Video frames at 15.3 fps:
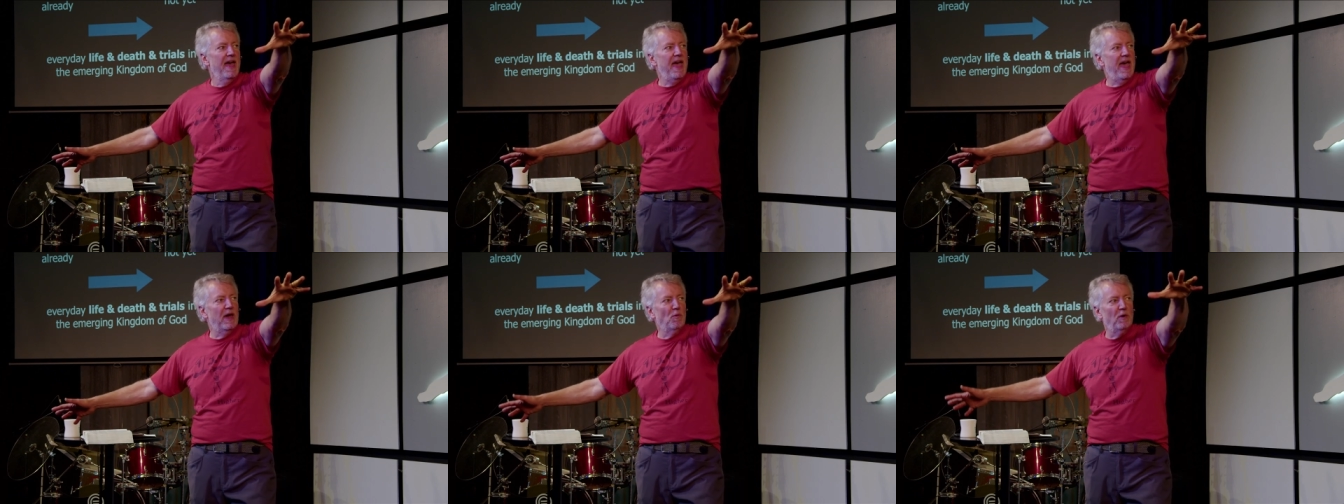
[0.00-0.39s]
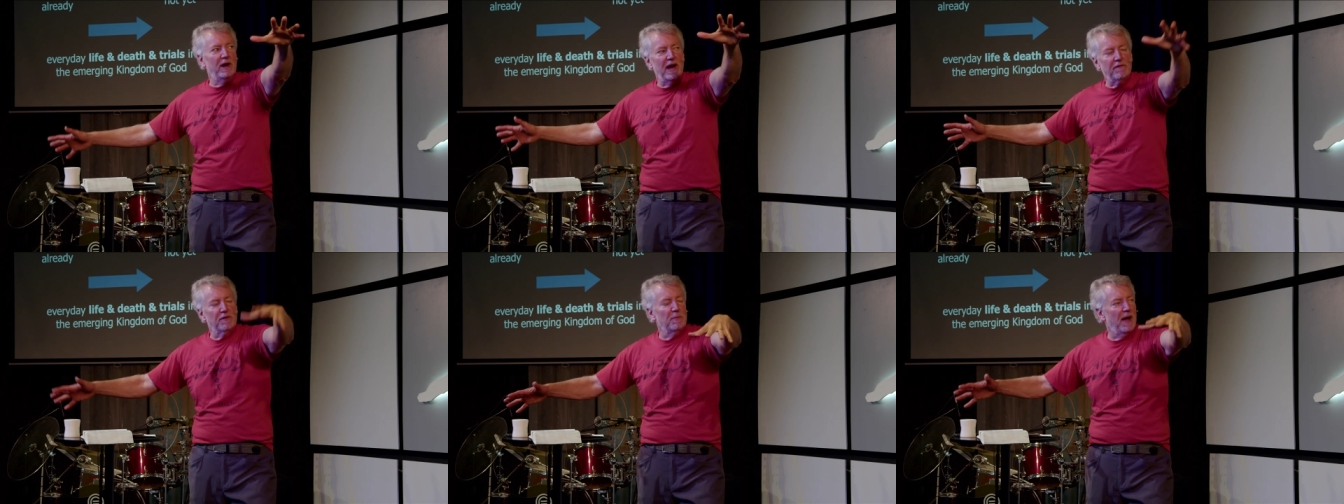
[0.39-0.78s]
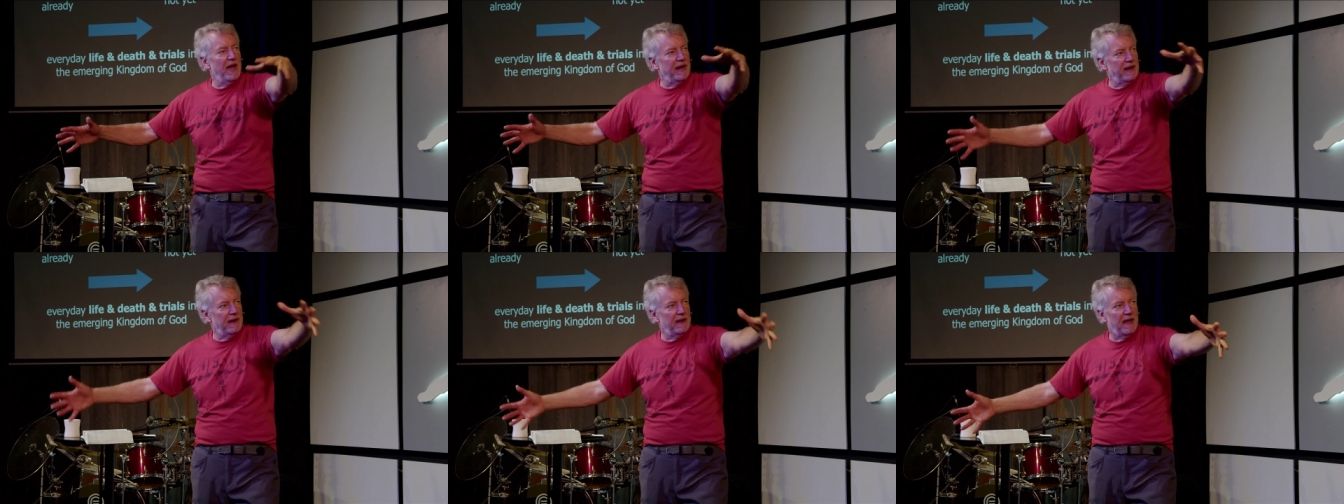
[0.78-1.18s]
and whatever
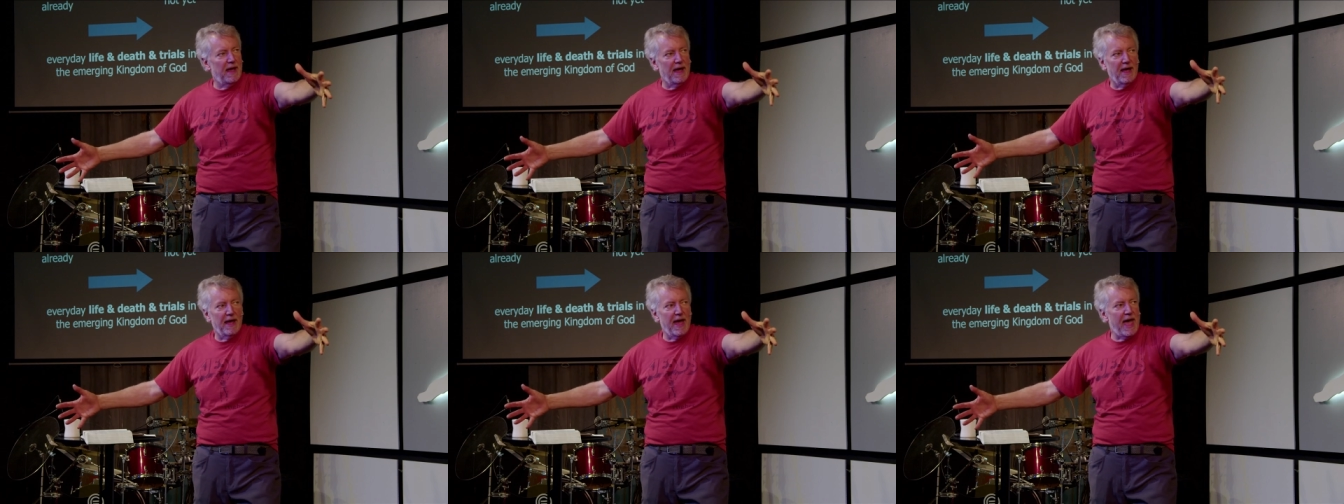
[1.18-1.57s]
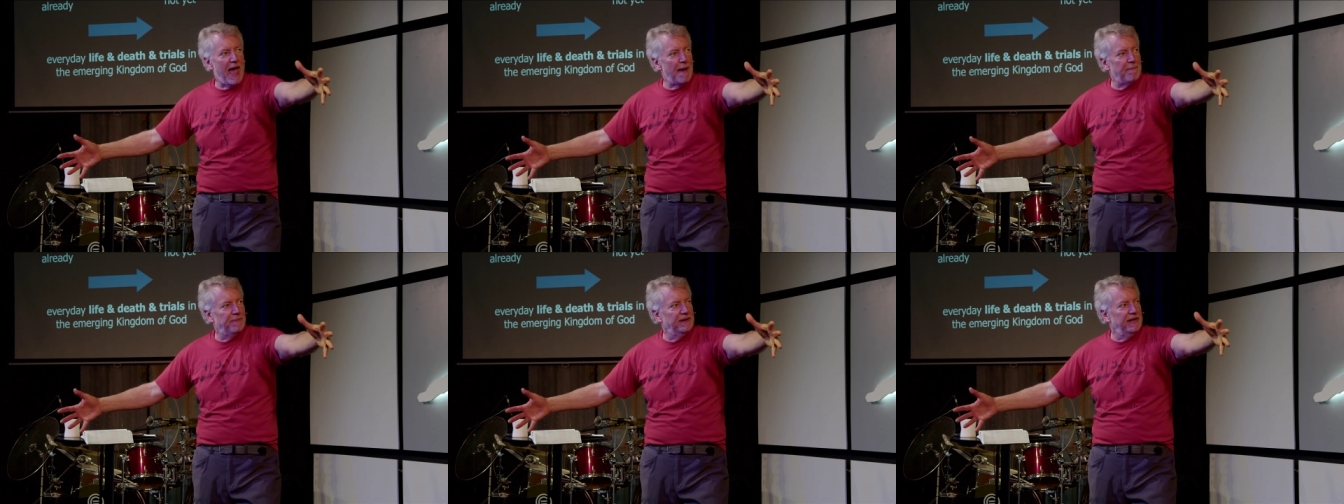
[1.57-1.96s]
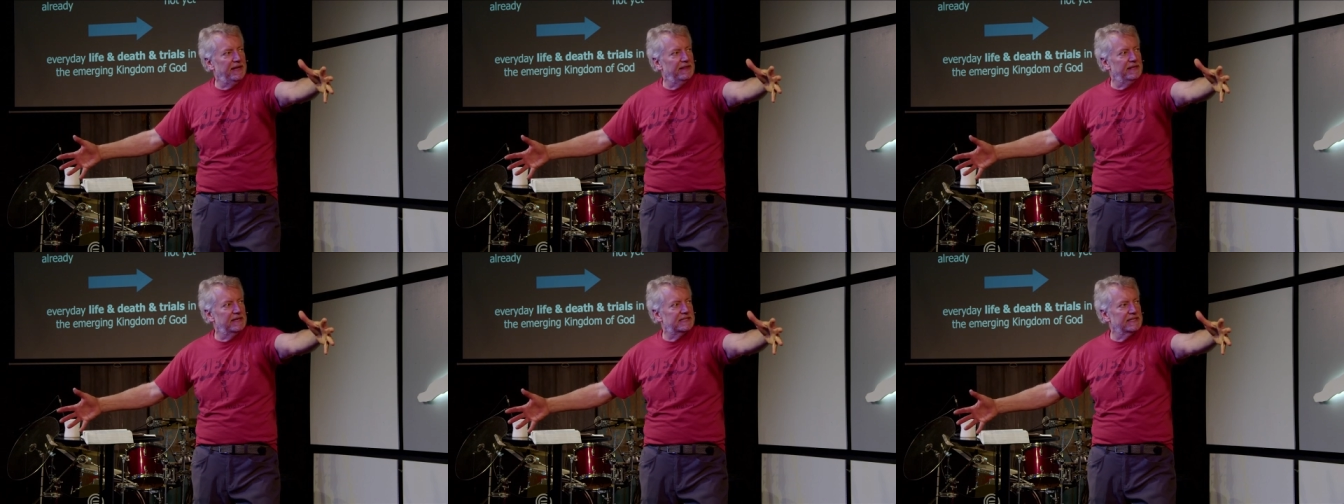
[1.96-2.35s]
might uh, happen
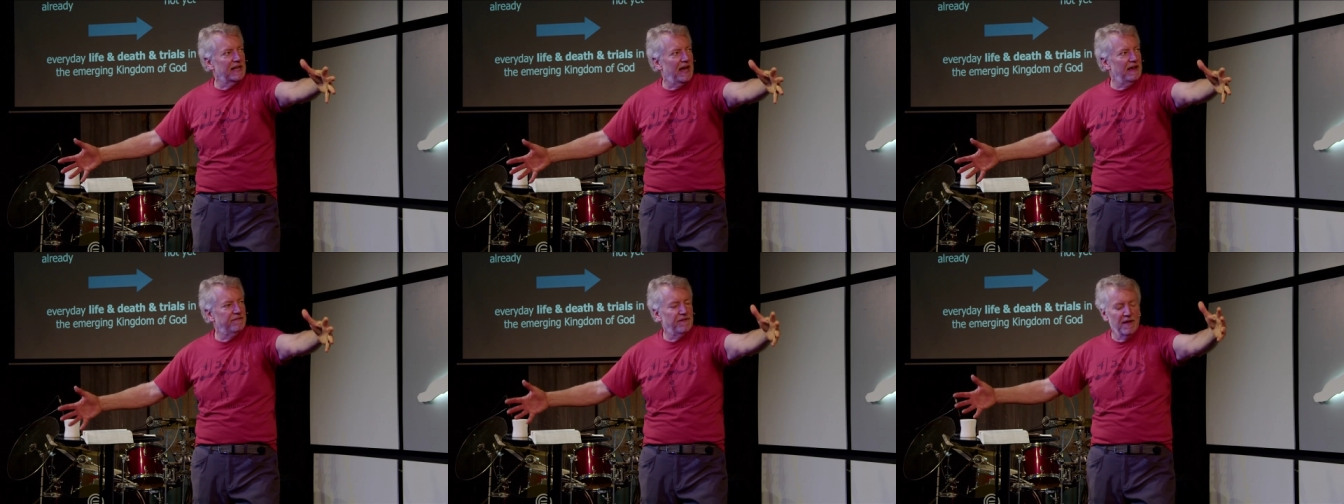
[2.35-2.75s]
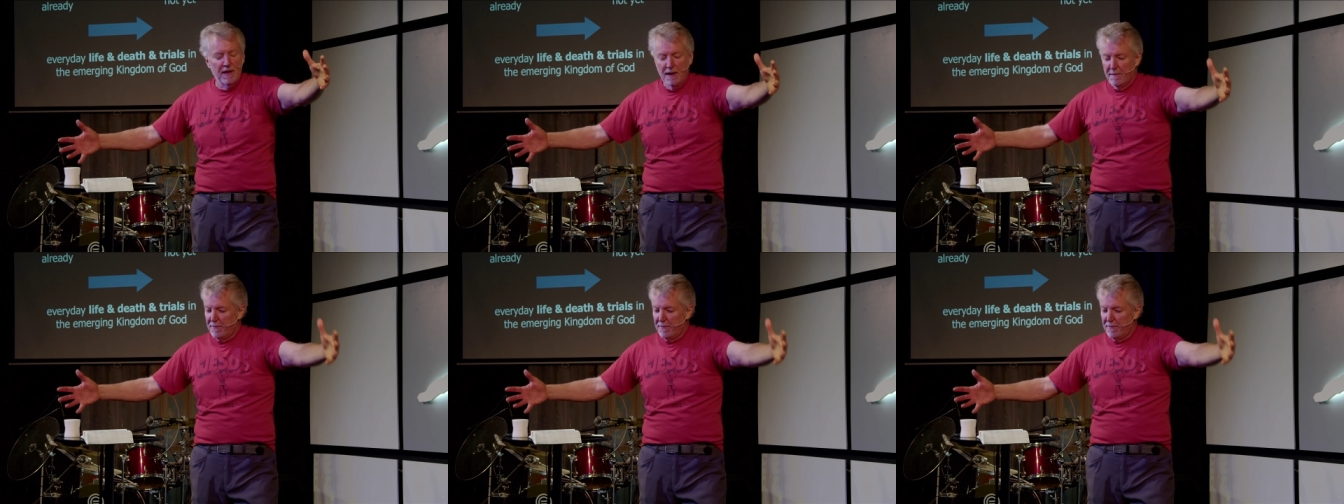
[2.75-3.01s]
in this life,